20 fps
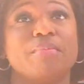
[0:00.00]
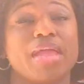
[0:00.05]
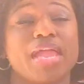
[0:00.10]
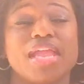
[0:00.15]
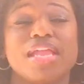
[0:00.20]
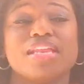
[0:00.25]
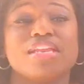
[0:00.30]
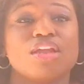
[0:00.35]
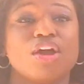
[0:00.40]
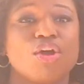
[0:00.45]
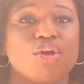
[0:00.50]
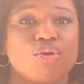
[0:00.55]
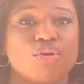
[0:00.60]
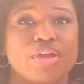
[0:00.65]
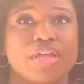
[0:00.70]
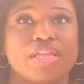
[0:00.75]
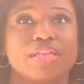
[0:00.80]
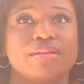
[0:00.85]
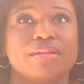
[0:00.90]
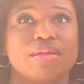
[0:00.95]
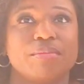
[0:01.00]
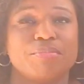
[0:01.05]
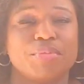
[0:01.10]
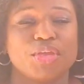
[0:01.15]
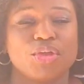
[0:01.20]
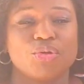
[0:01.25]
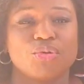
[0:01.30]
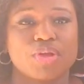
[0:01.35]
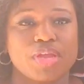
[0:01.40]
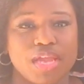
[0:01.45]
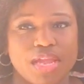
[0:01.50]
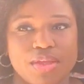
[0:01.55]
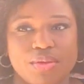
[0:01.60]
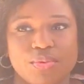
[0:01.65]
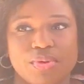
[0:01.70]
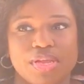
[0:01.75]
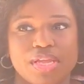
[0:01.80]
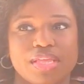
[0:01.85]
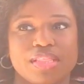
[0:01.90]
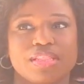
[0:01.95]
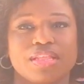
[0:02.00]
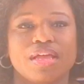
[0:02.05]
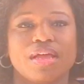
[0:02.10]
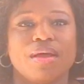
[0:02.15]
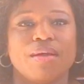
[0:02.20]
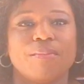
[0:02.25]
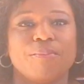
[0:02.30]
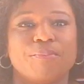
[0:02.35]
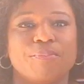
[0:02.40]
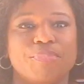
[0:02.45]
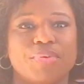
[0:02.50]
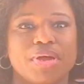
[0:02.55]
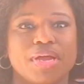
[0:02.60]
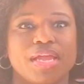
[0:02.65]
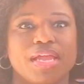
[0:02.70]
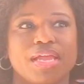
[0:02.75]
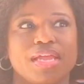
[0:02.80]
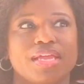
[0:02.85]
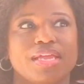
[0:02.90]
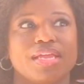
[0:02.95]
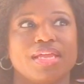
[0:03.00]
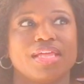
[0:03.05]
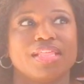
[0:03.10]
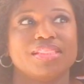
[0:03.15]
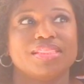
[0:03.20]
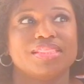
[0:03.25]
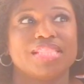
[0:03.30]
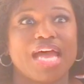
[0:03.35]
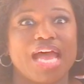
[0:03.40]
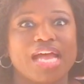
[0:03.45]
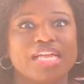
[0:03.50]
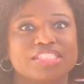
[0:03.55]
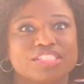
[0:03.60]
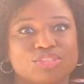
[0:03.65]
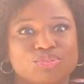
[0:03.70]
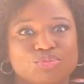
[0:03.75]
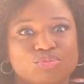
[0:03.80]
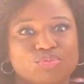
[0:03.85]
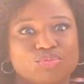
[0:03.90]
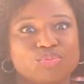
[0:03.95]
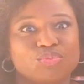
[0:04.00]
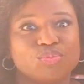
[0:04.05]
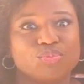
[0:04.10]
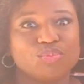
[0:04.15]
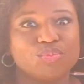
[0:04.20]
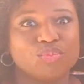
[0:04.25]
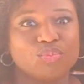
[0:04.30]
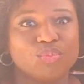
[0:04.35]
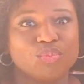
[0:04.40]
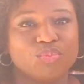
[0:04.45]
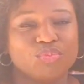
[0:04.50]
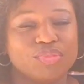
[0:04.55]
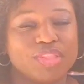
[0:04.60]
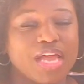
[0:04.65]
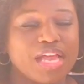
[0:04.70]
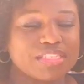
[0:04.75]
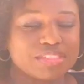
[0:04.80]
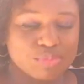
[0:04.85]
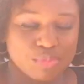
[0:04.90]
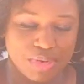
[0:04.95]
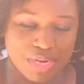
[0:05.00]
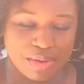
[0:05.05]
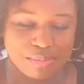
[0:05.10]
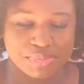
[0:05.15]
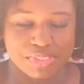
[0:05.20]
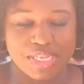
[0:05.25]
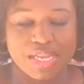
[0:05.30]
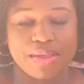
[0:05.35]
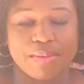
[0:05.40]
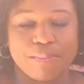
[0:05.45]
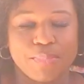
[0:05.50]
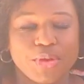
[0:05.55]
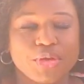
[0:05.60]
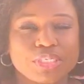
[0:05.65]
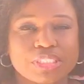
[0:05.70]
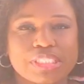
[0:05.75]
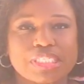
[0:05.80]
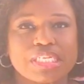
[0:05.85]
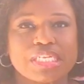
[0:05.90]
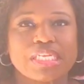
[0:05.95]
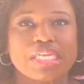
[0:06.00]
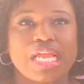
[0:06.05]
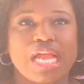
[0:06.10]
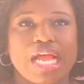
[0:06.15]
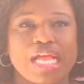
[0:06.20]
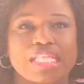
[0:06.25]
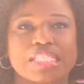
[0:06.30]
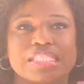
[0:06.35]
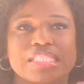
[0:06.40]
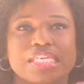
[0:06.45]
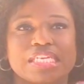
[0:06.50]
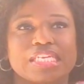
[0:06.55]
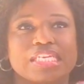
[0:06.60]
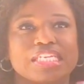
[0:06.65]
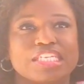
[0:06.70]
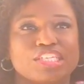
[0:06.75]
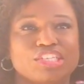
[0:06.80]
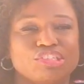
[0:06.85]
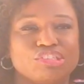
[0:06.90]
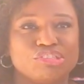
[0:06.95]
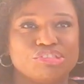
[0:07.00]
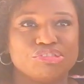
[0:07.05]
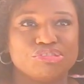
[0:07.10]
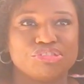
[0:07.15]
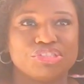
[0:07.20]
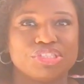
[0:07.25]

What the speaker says: may know and be okay with, but that's what I'm saying. Personally, I think you